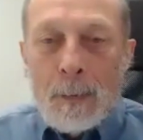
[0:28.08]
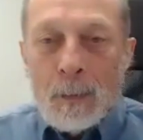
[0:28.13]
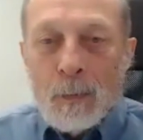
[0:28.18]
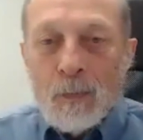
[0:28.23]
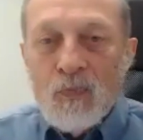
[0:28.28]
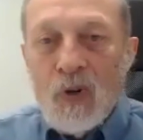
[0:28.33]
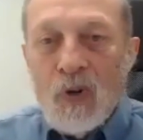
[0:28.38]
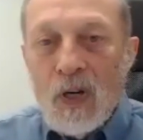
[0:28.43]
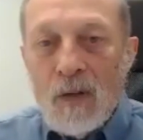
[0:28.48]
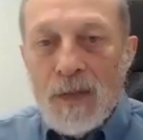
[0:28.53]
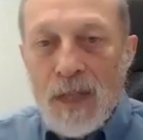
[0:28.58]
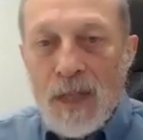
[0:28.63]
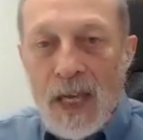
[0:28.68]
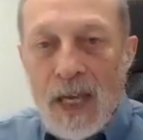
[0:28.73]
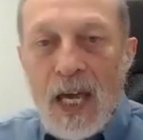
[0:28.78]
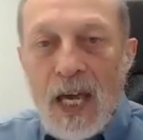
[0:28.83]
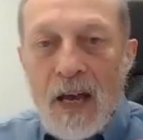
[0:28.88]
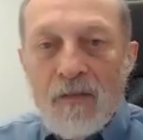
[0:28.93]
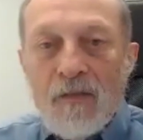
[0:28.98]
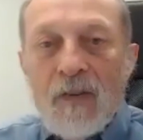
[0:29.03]
Well, they
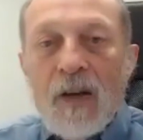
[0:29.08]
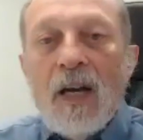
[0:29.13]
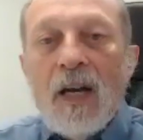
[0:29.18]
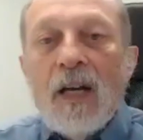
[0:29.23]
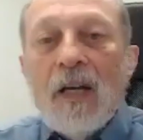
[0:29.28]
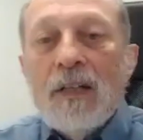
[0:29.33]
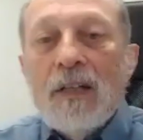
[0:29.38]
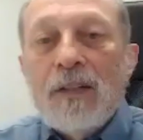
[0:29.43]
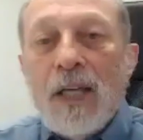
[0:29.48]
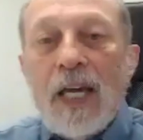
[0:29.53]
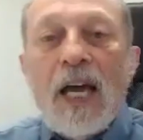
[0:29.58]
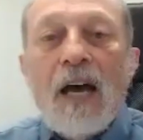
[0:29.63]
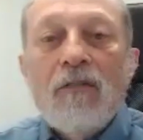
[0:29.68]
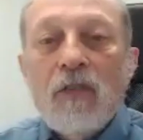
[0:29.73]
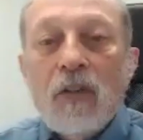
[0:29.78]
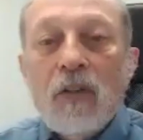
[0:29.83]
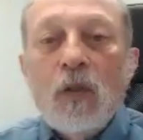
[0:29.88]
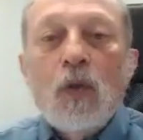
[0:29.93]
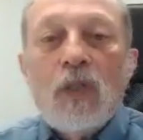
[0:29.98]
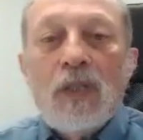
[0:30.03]
have
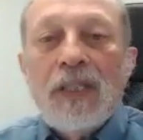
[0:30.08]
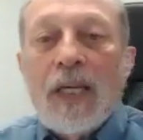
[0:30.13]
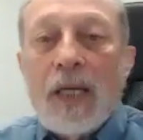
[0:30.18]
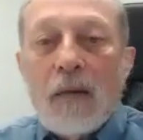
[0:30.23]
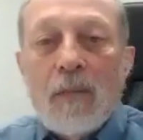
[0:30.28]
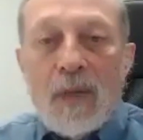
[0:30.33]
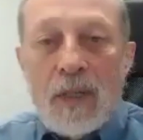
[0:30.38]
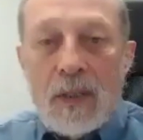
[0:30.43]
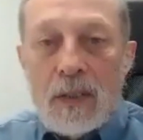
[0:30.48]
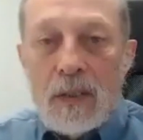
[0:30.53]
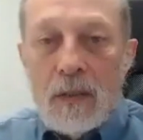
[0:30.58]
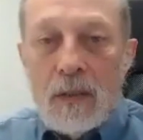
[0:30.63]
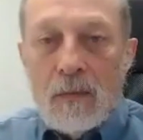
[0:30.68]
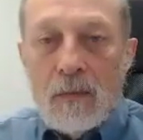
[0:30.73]
loose ligaments,